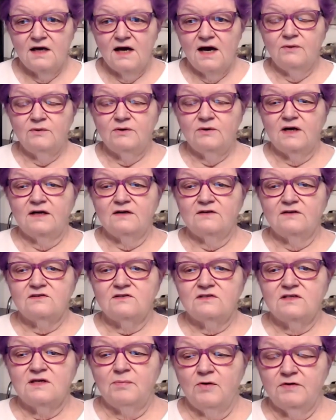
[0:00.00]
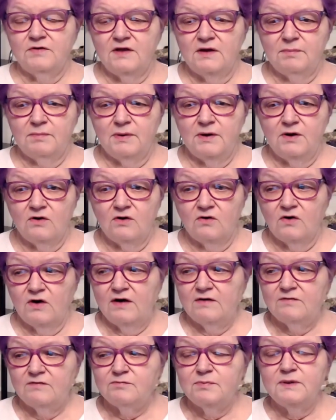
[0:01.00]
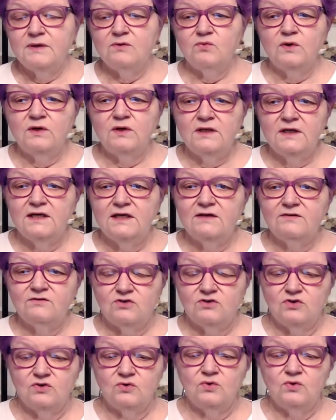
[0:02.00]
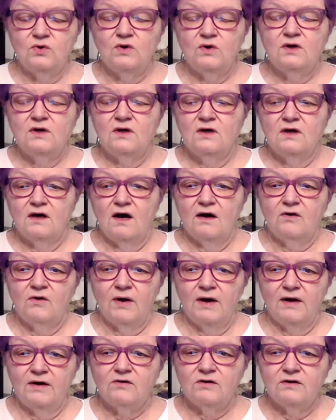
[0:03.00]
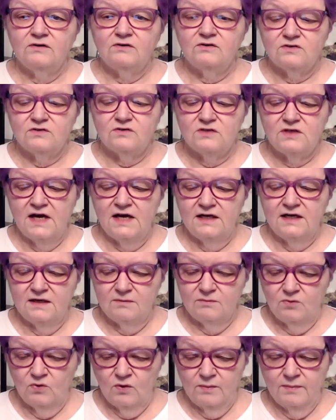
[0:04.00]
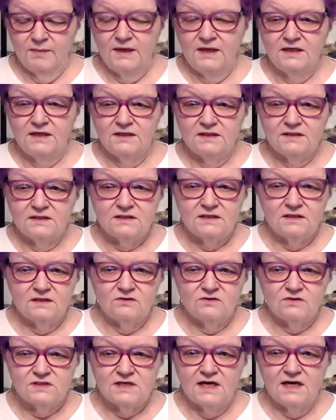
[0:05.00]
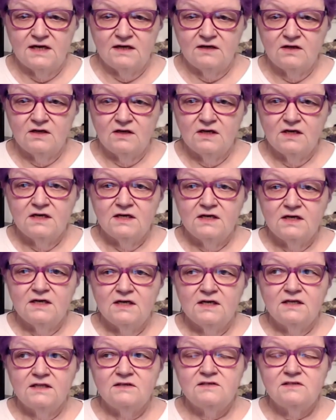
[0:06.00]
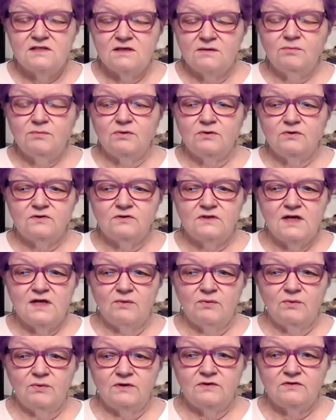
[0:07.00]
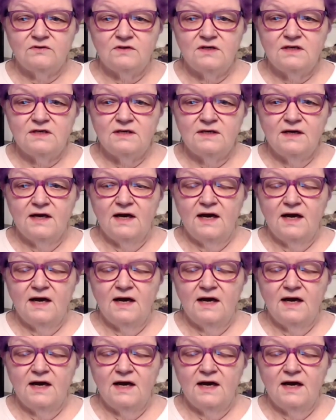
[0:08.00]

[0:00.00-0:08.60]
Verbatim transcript: I would kind of skip over that paragraph, but it really gives you a greater understanding and more meaning to understand the symbols that we see